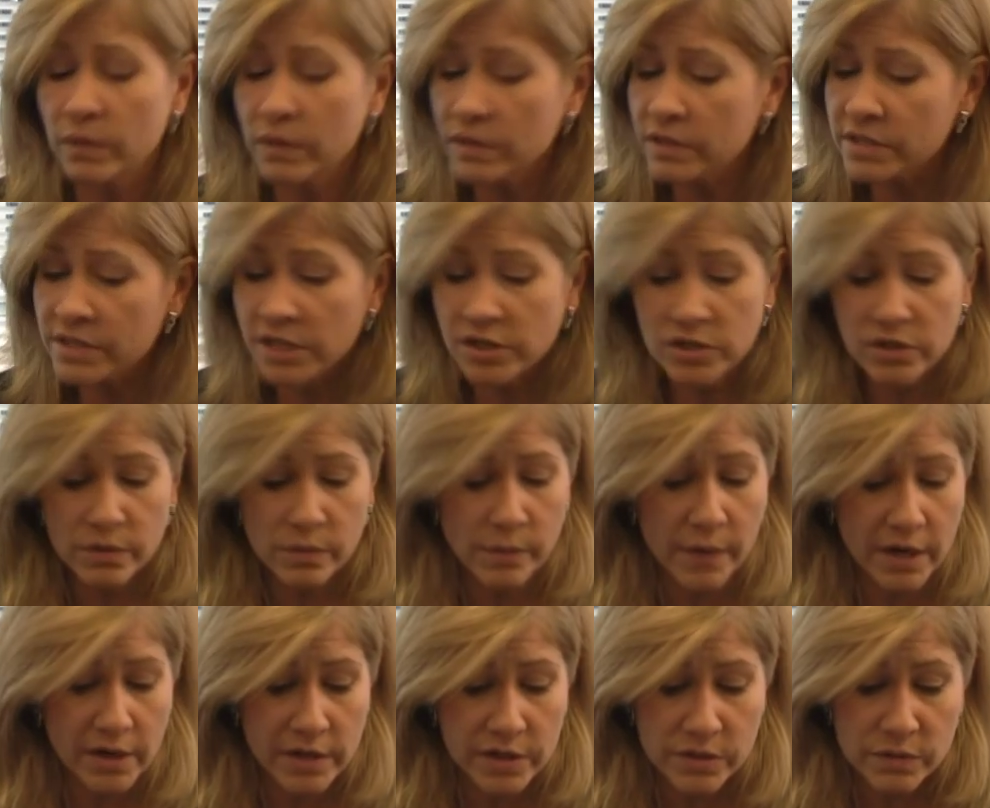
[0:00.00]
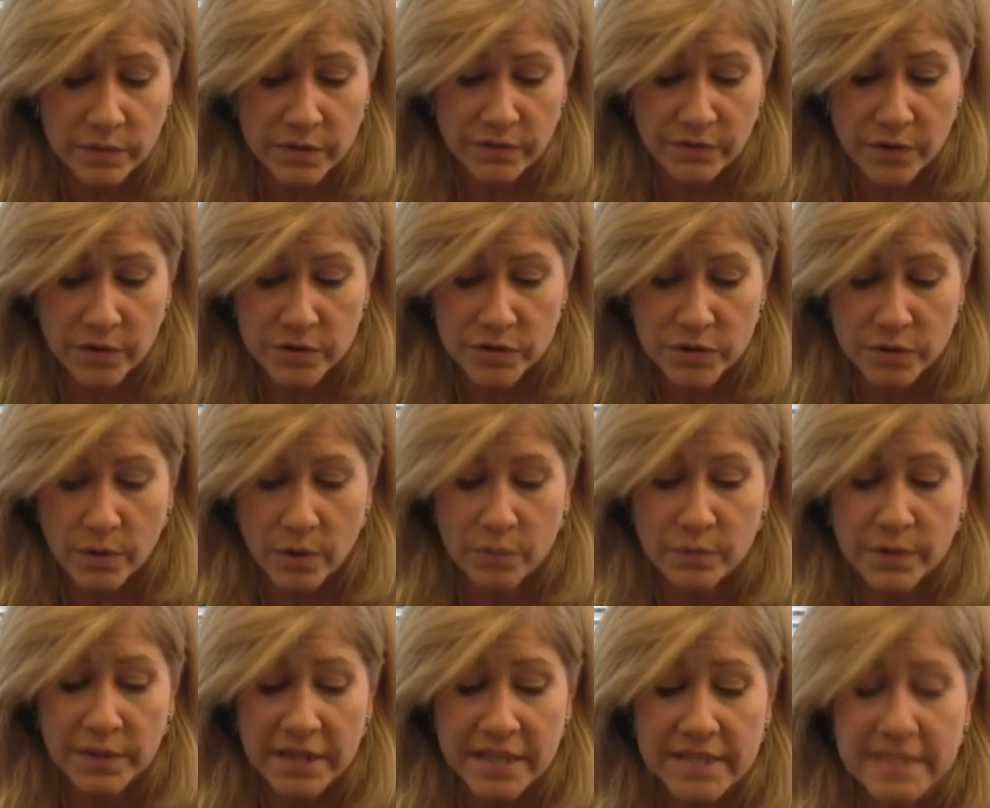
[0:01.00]
Organizational awareness refers to a
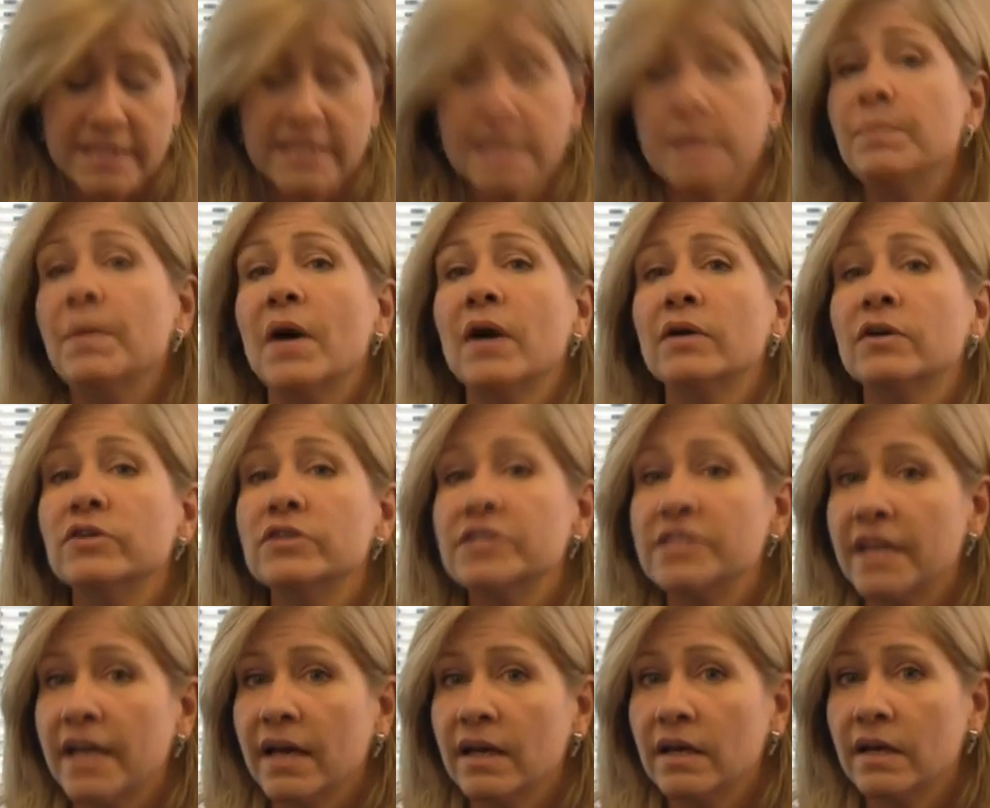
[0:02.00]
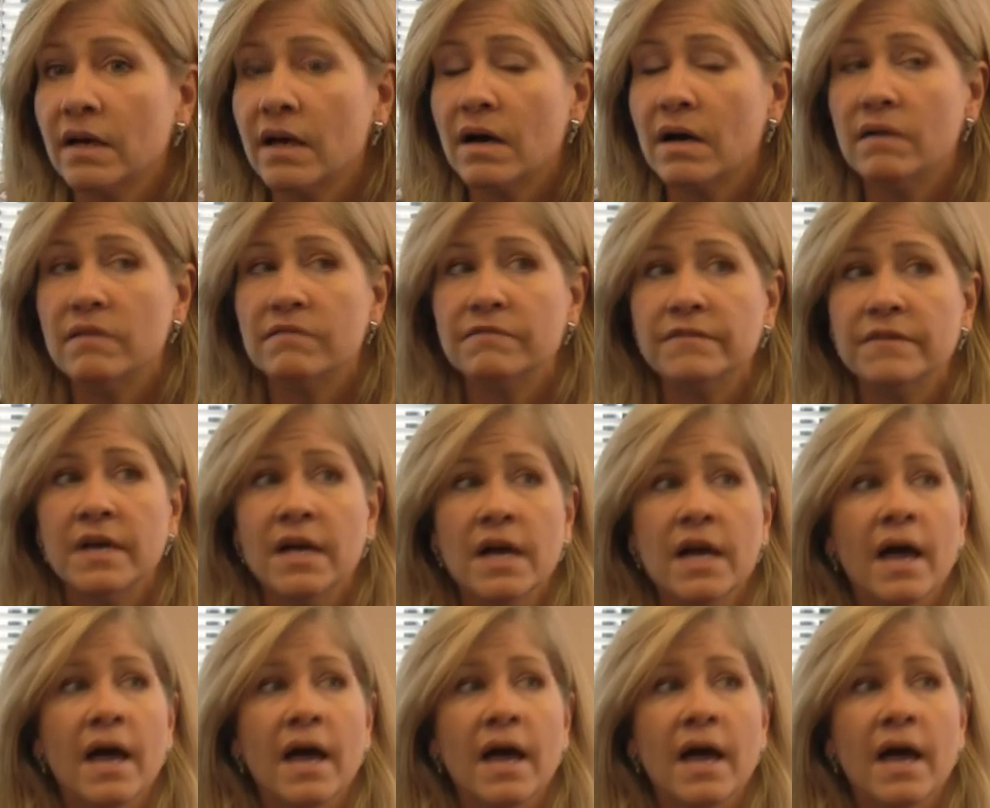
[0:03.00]
really deep understanding of